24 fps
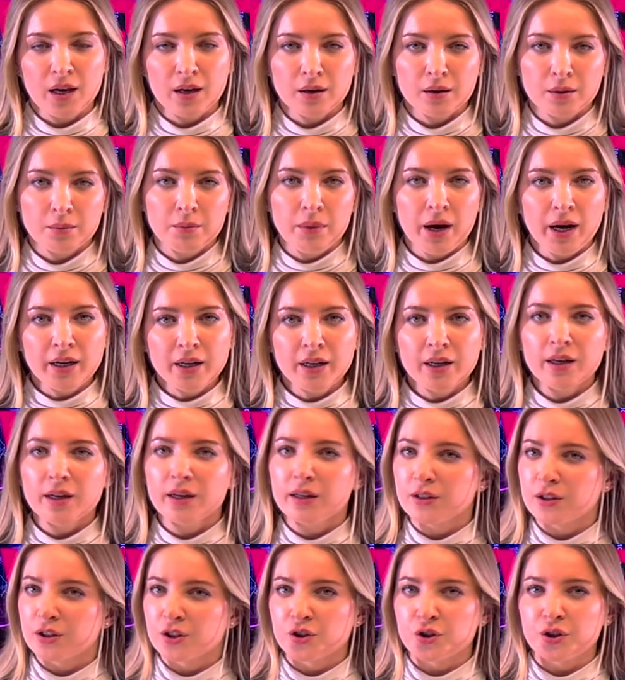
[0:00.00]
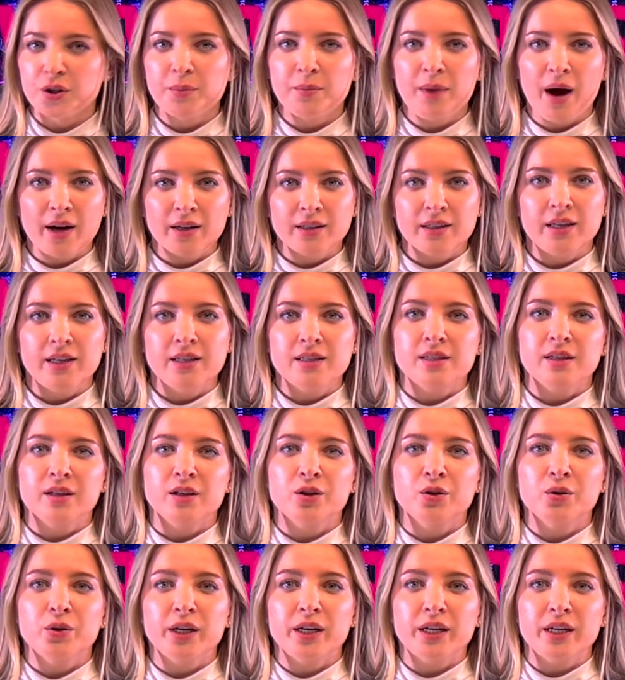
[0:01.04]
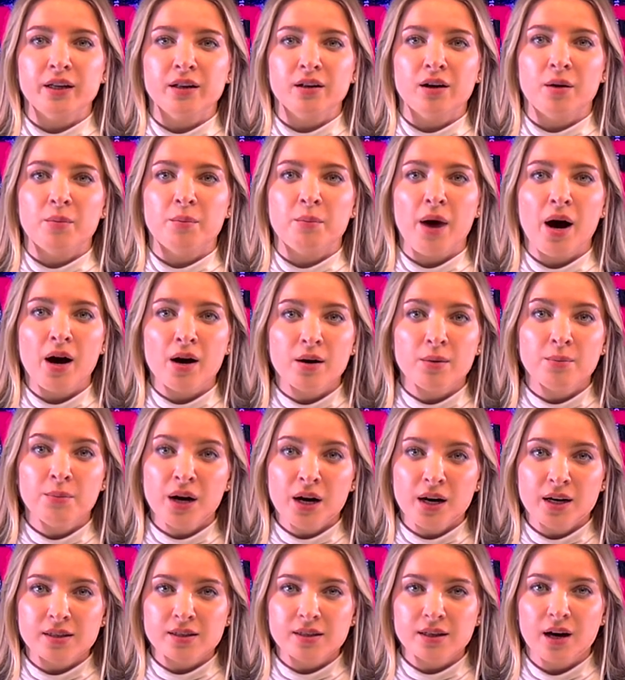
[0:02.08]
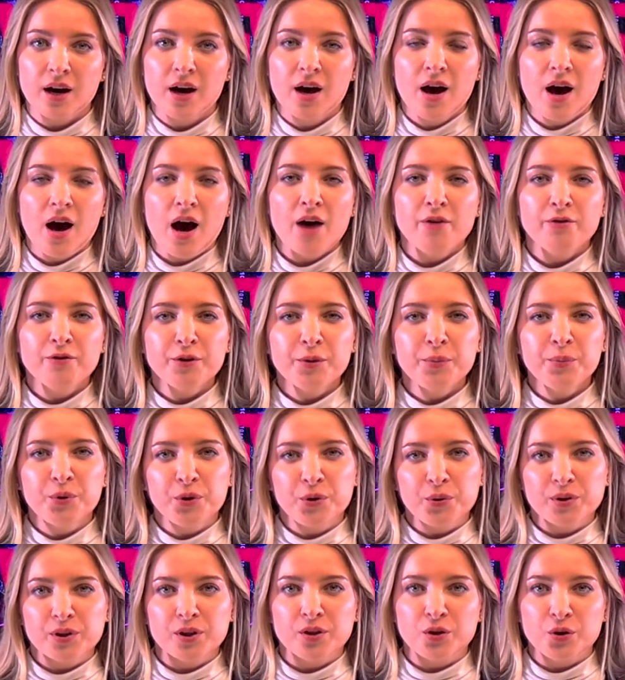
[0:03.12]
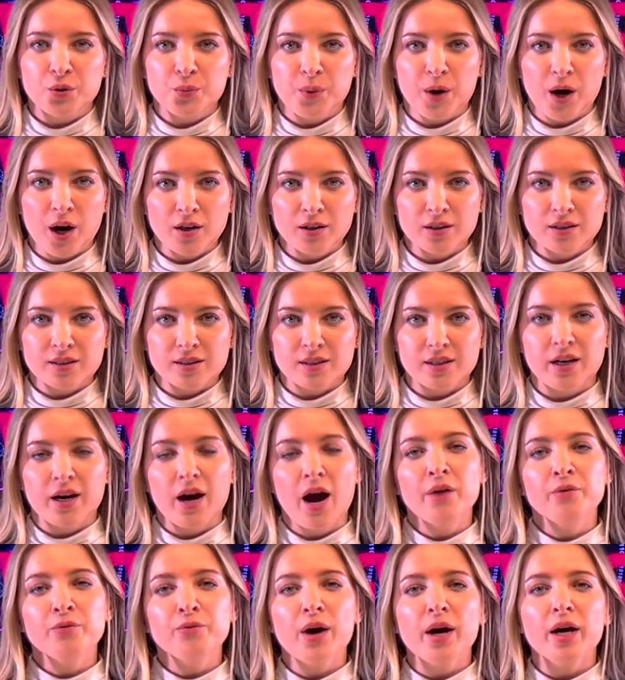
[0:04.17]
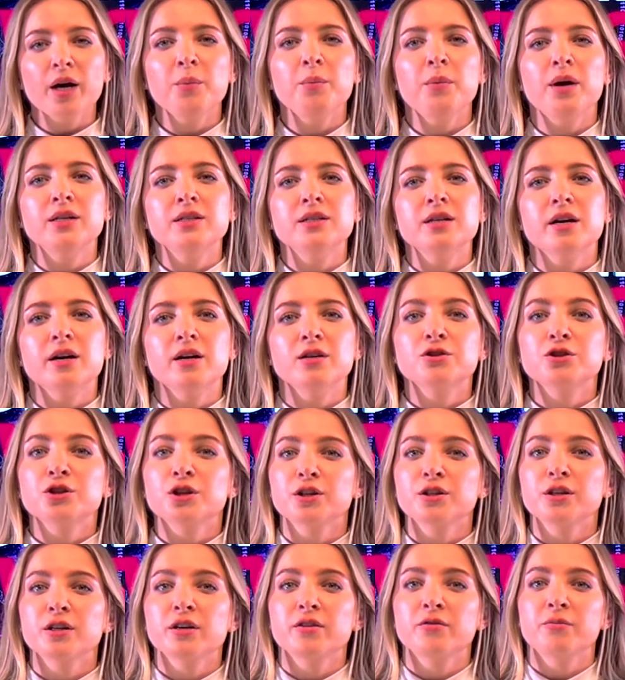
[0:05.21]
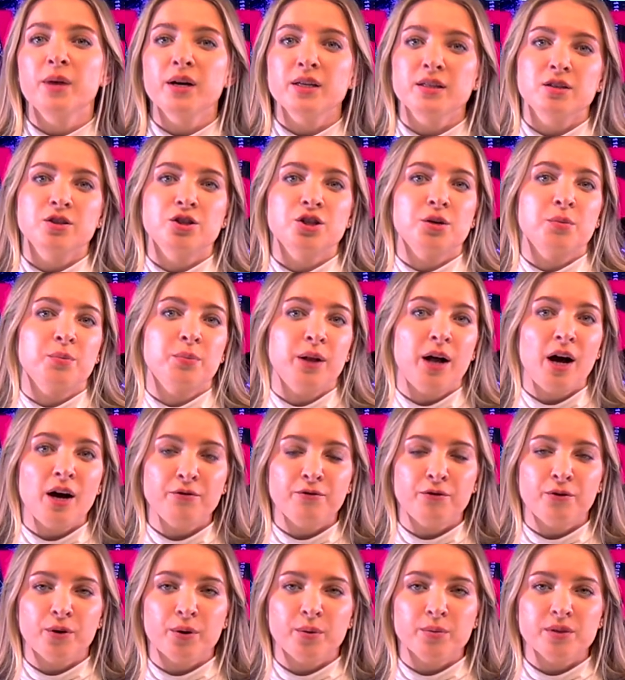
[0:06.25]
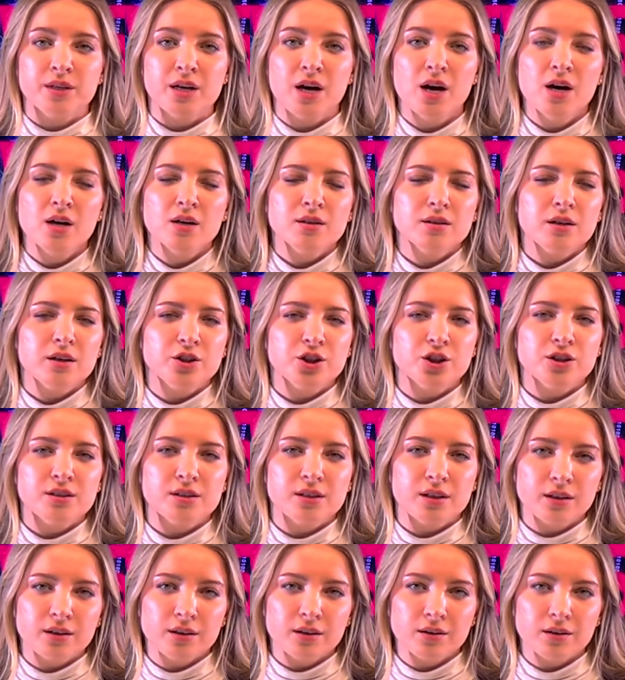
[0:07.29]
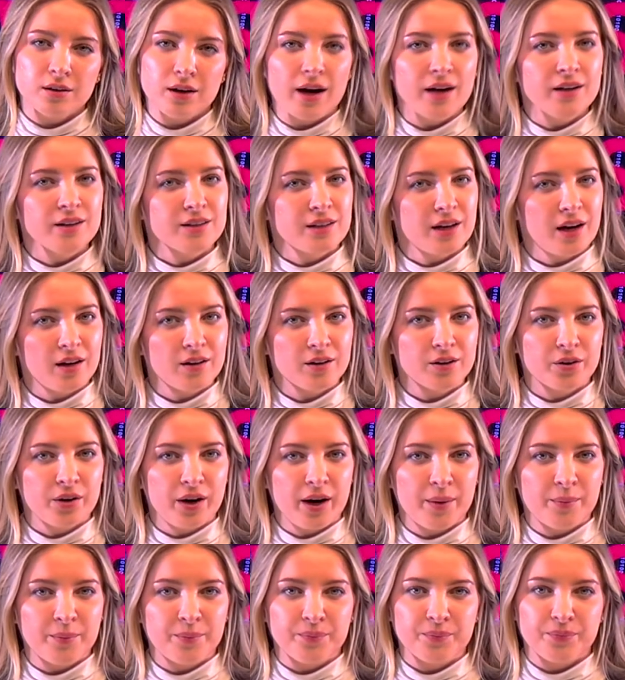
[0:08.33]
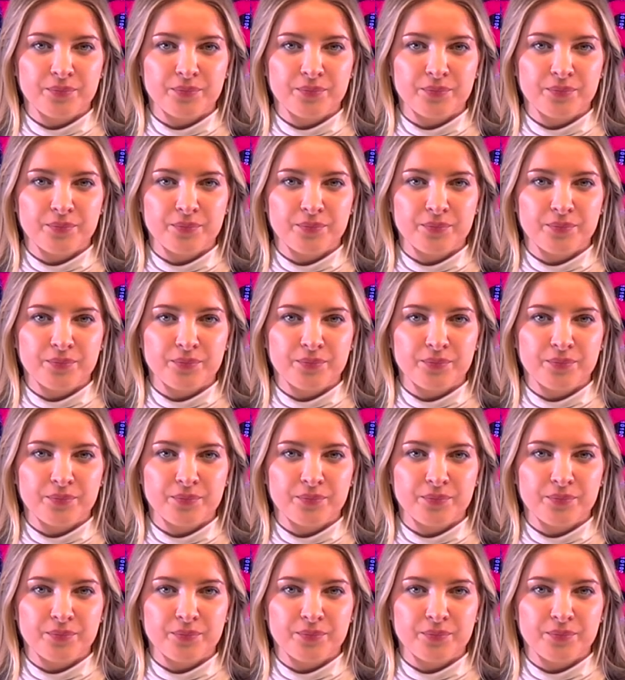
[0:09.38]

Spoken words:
Many industry magnates, including Elon Musk, have rebuked the new policy and recommended alternative messaging platforms such as Signal and Telegram.